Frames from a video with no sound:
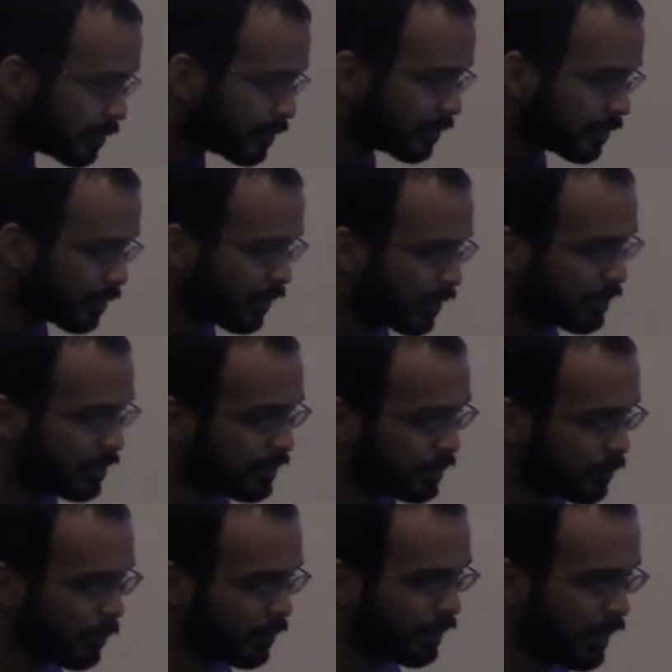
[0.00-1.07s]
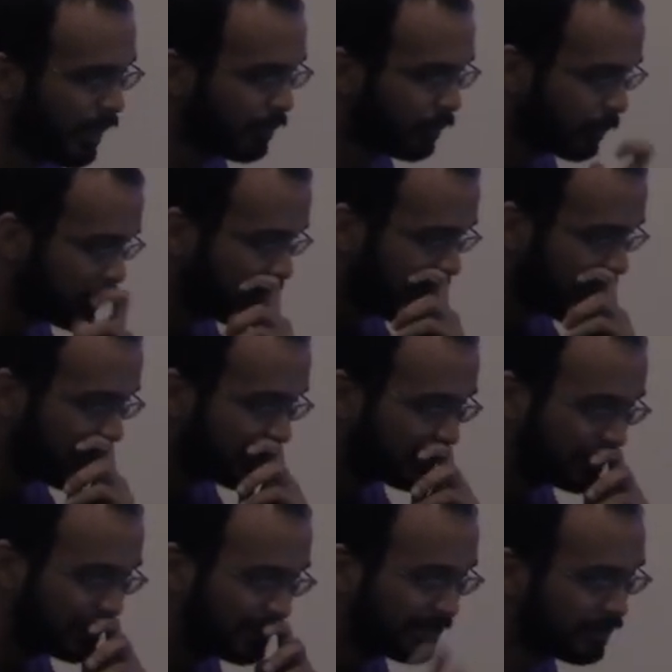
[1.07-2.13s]
so as long as it's more than halfway
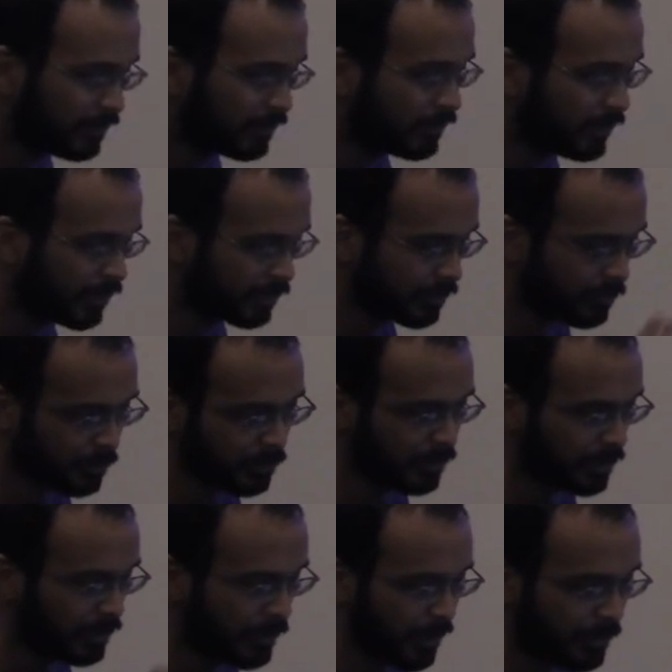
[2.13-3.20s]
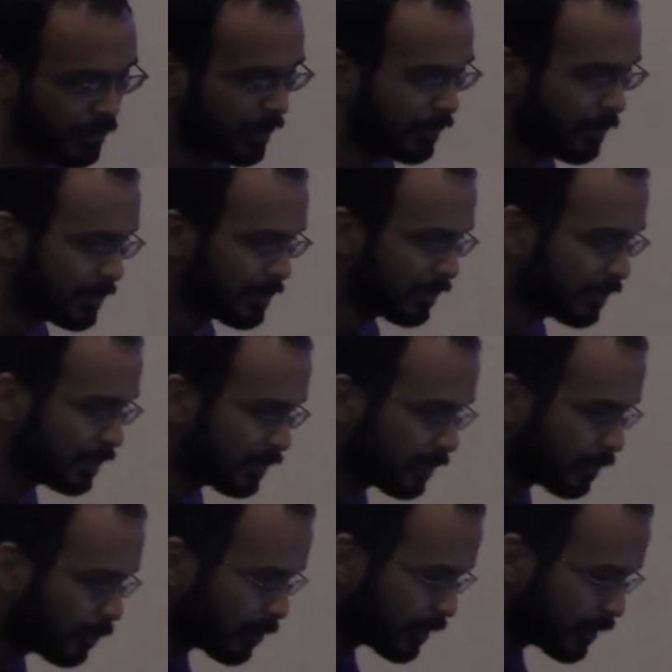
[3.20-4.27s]
down, it'll score the gear backpack based on the score